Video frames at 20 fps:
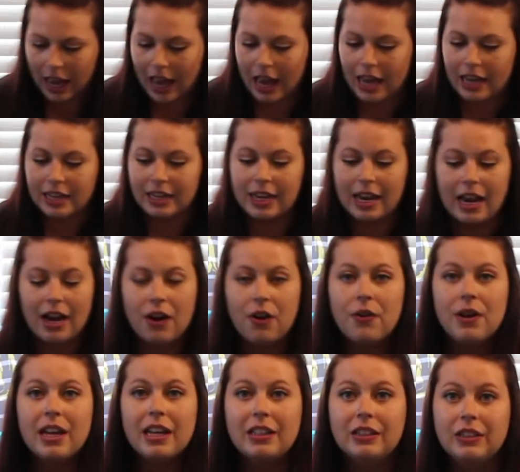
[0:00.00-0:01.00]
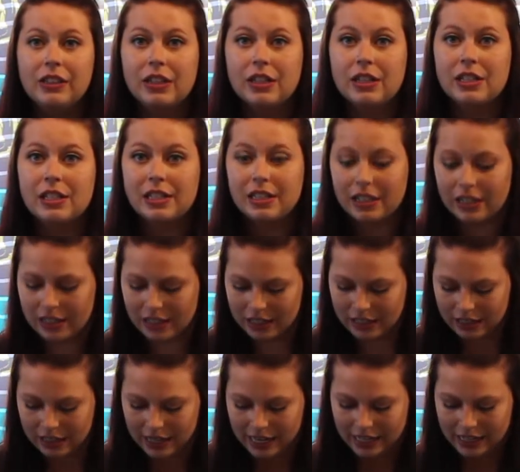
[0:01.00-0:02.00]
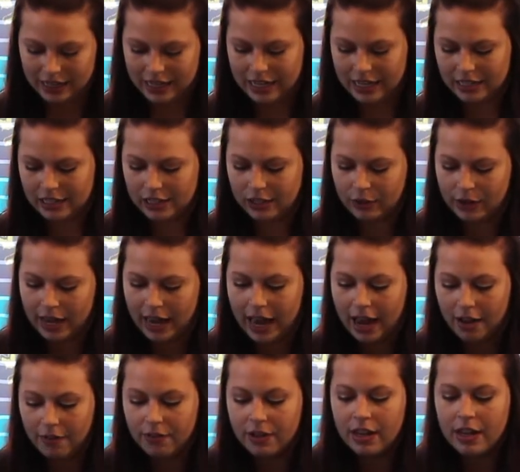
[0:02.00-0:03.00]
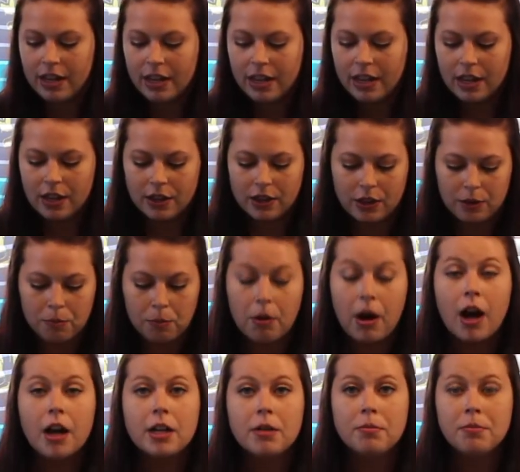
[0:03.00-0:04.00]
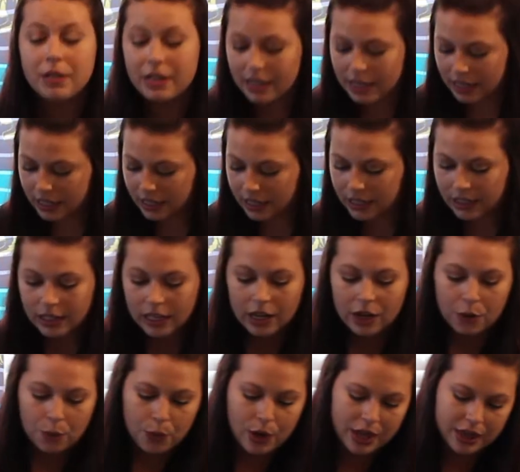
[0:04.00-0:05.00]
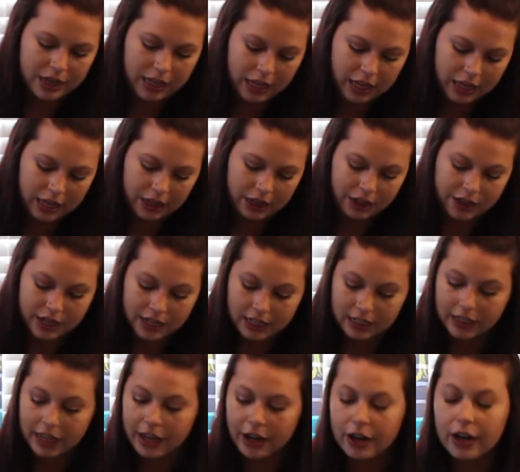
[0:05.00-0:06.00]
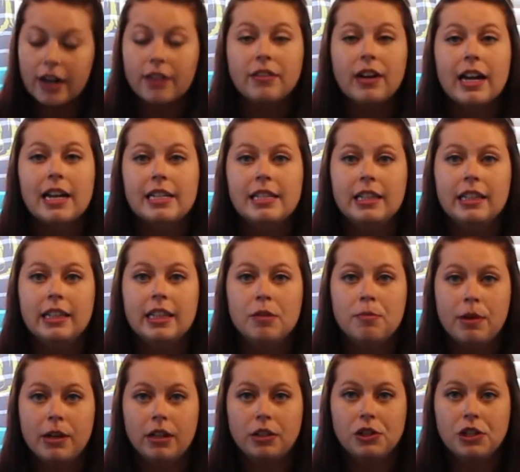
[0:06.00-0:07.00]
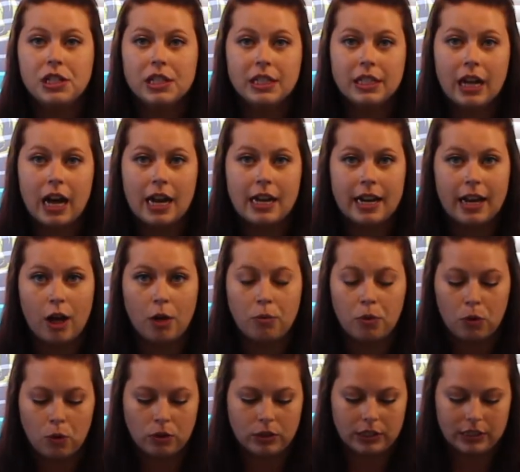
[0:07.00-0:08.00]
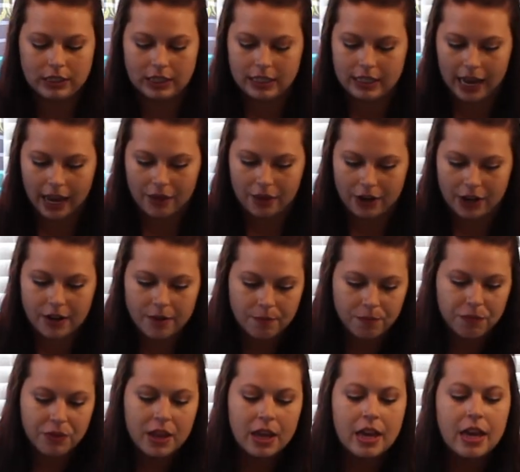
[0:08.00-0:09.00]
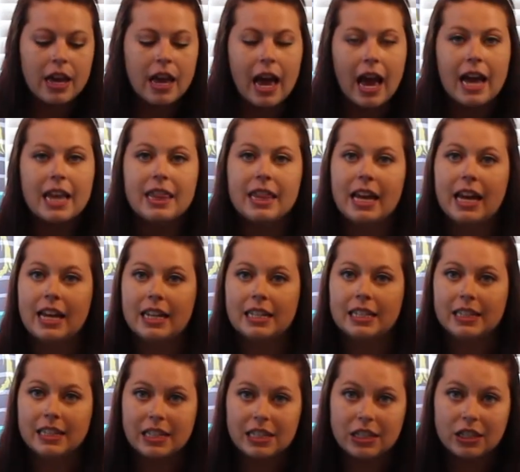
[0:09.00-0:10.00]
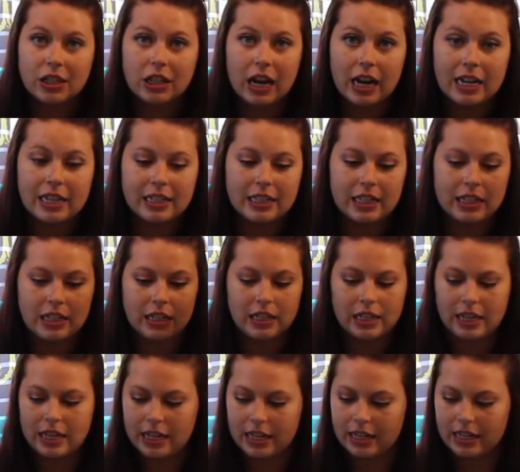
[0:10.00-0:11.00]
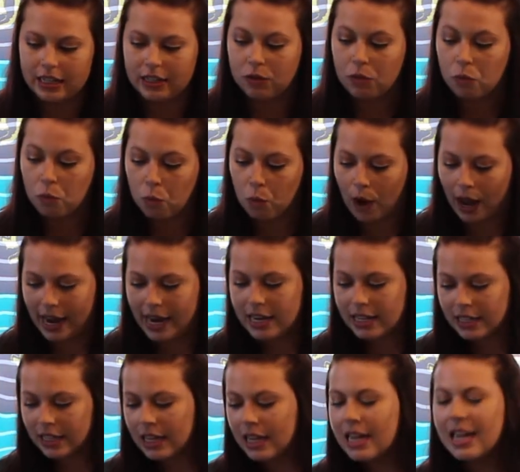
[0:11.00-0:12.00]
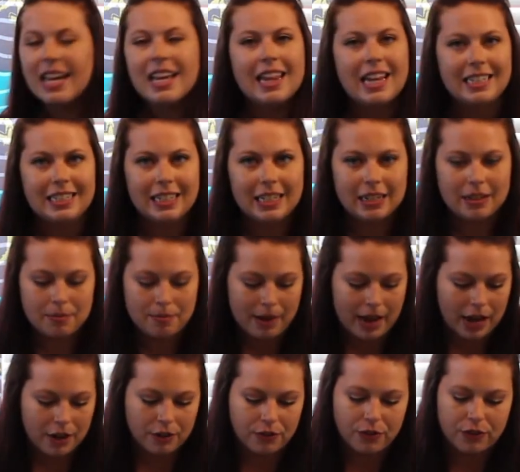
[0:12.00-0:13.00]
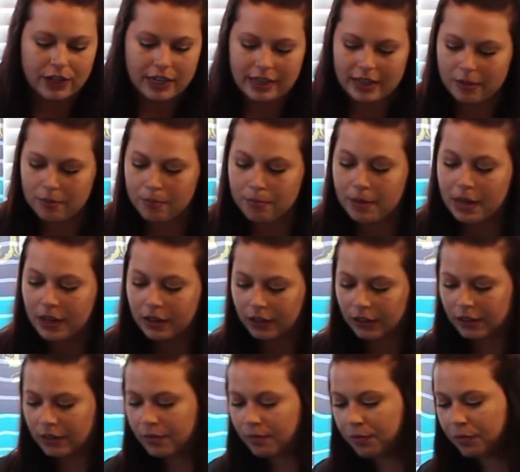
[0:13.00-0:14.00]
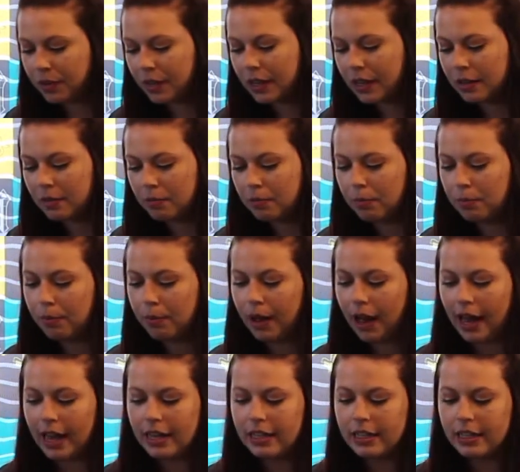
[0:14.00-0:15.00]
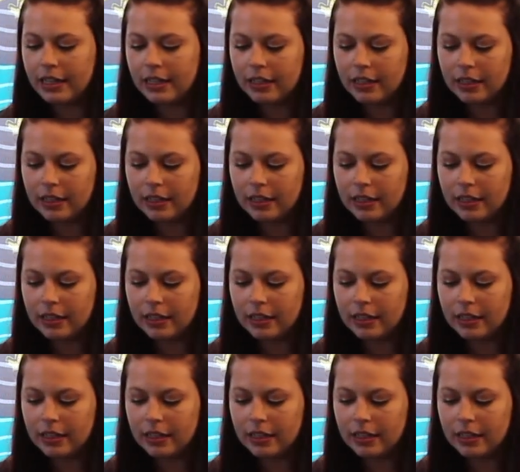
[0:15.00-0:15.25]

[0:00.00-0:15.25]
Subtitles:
And now it looks like this. So I have the bottom piece with a thin layer of icing in the middle just to kind of help hold it together. And then since our icing is white, that didn't matter for in the middle, but